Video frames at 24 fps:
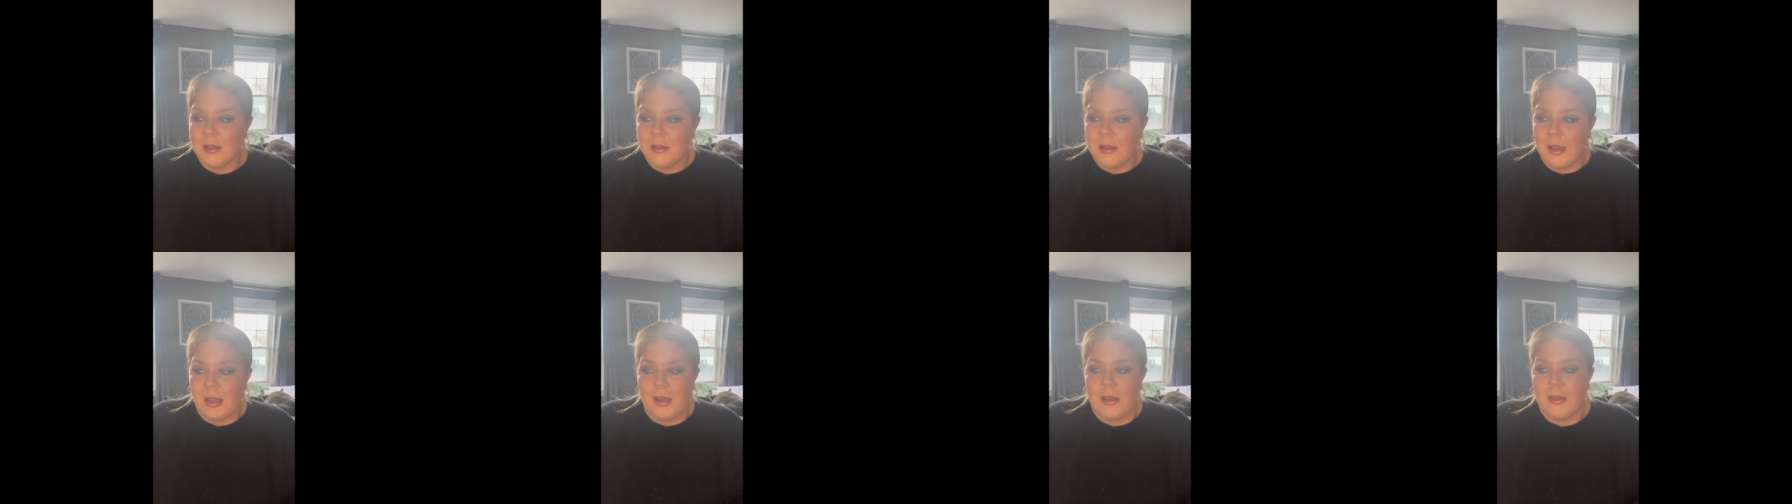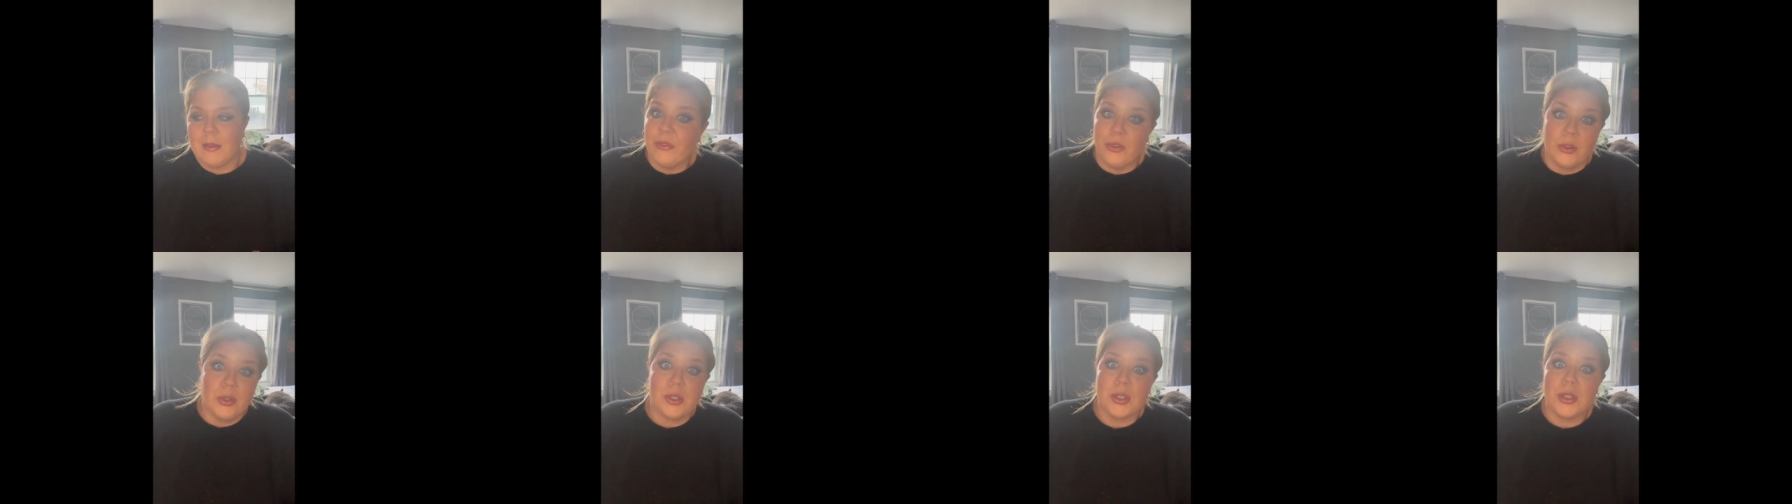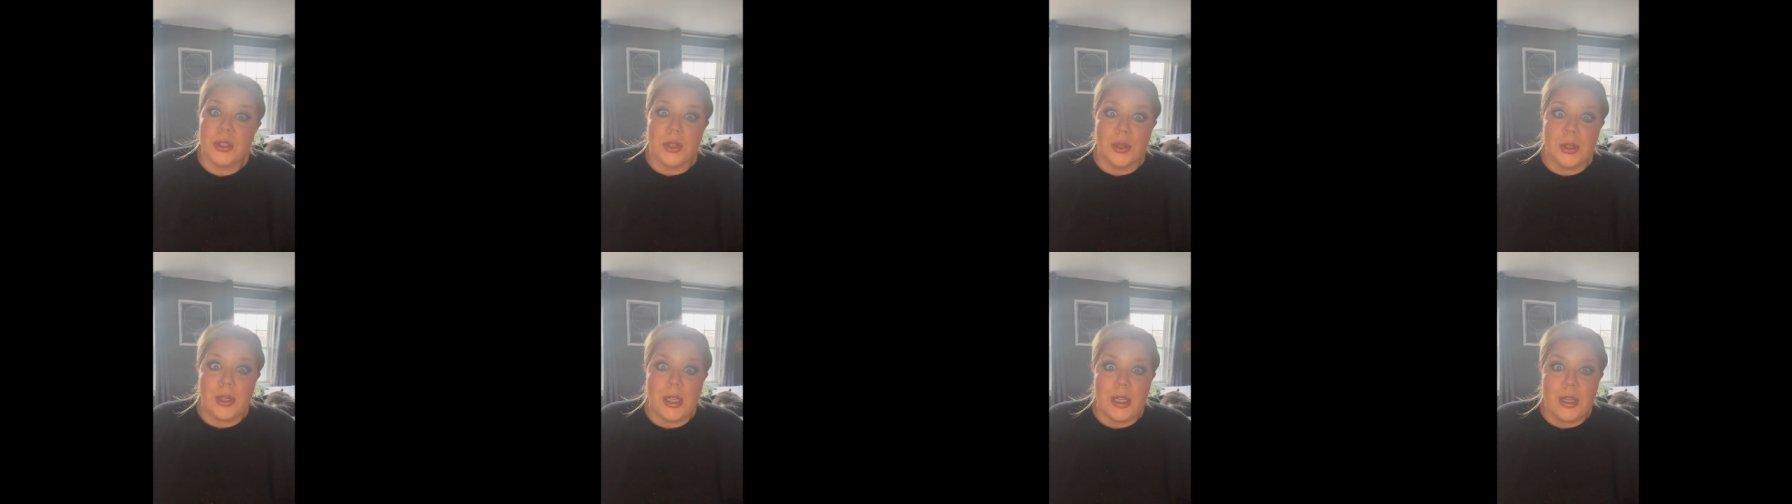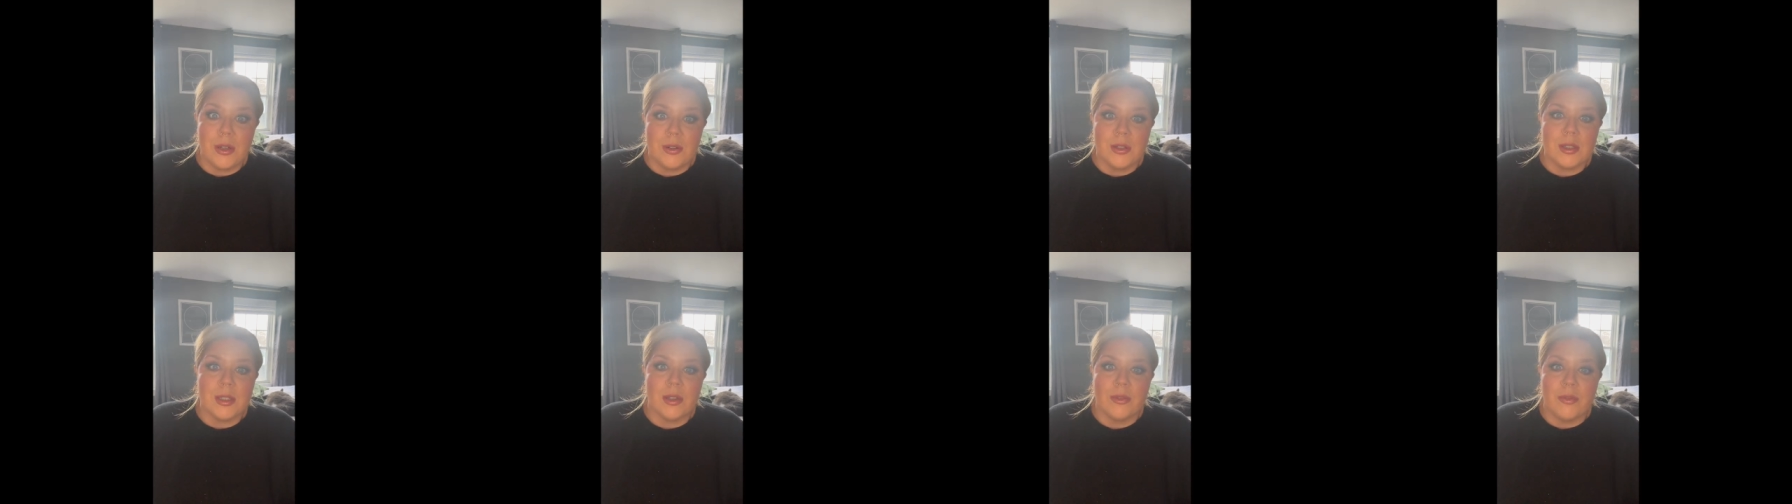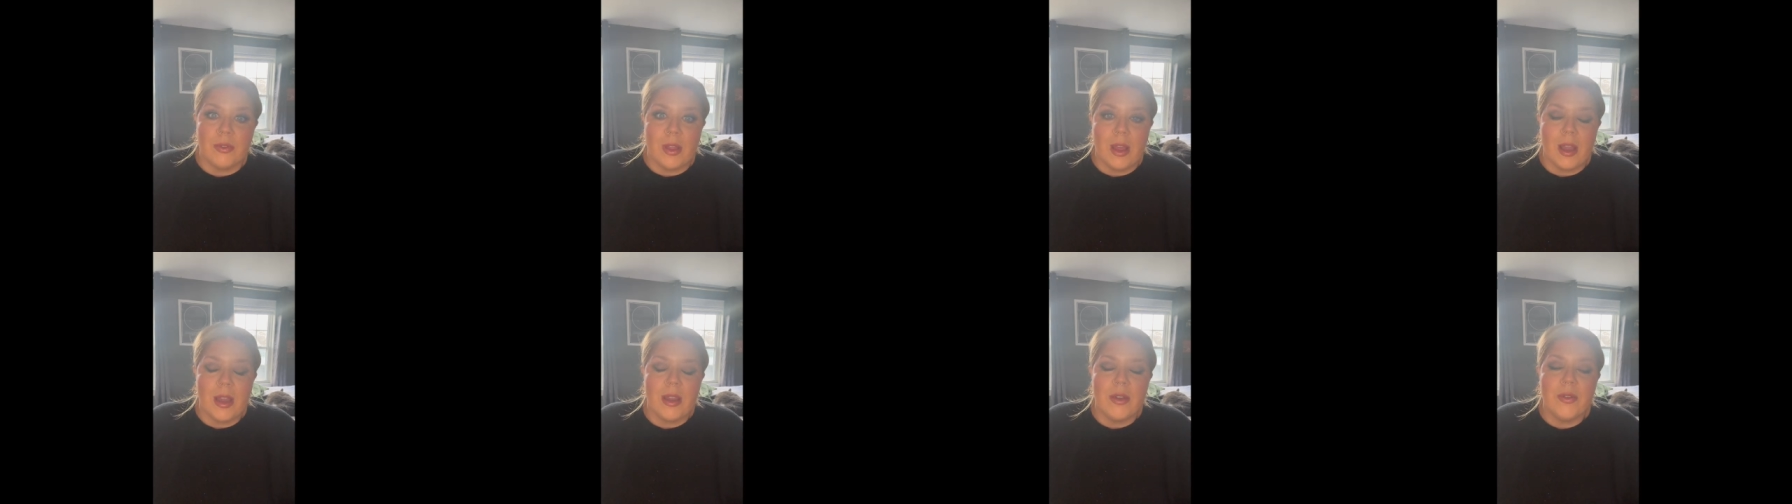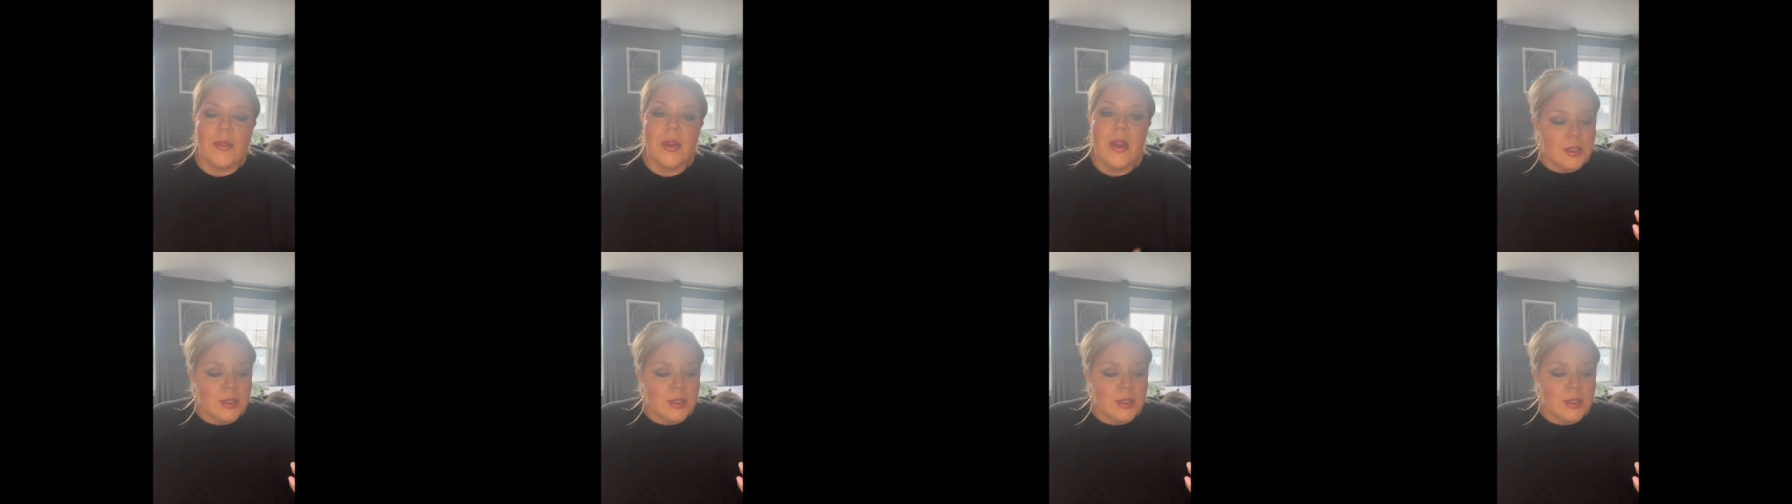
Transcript: like first 30 years of life.